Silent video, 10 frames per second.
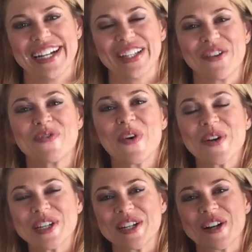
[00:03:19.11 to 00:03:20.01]
I look
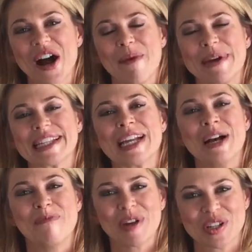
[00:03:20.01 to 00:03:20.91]
forward to your comments.
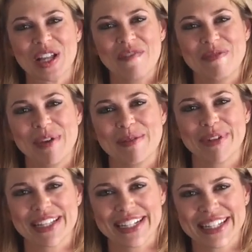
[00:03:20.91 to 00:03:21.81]
Much love and many
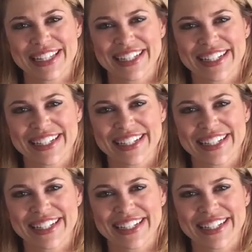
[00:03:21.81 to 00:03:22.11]
blessings.